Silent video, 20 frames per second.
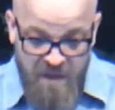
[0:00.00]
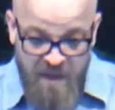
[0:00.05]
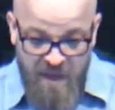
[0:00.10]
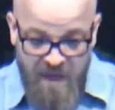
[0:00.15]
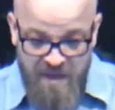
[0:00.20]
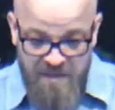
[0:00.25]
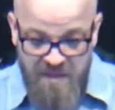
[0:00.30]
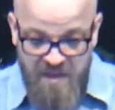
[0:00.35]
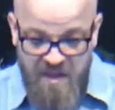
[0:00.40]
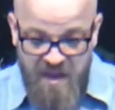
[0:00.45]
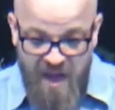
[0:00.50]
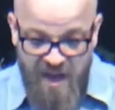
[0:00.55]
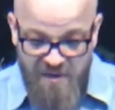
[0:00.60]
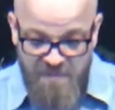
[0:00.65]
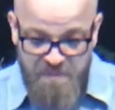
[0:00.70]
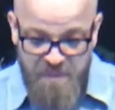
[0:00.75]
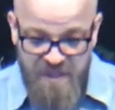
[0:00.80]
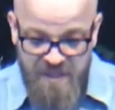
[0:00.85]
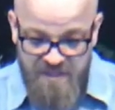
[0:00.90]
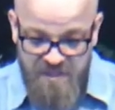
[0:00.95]
and the God
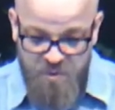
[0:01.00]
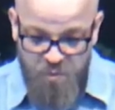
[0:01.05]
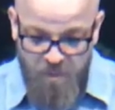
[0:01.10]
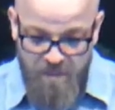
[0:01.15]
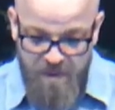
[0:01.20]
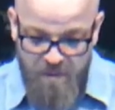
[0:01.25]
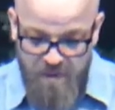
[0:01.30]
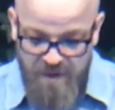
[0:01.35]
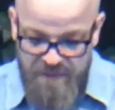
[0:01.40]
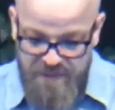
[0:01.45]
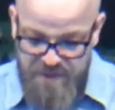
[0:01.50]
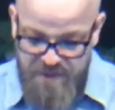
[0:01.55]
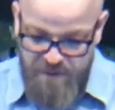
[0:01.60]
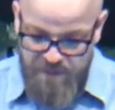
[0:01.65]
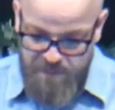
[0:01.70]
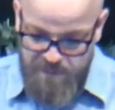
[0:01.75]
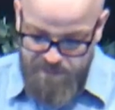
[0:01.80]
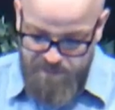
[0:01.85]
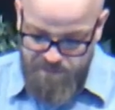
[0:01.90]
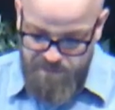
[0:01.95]
of peace will be with
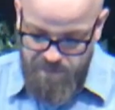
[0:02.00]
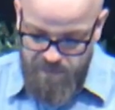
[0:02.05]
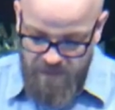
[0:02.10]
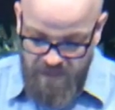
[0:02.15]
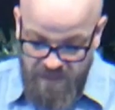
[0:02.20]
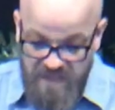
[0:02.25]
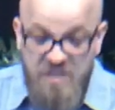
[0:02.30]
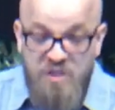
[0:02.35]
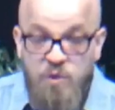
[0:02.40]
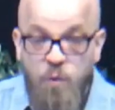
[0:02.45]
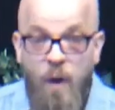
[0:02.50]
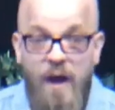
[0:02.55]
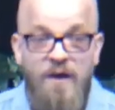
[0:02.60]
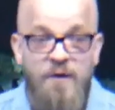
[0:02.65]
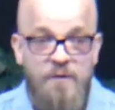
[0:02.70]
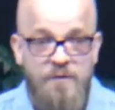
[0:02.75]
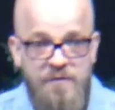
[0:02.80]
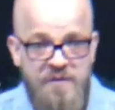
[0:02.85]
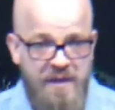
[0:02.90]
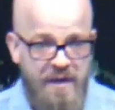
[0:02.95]
you.
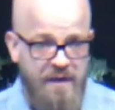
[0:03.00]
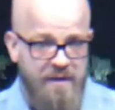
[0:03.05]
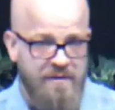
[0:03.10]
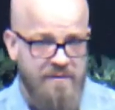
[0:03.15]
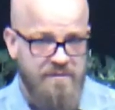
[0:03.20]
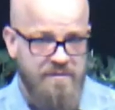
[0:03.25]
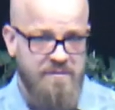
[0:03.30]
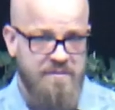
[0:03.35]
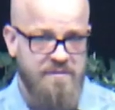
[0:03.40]
Dwell there.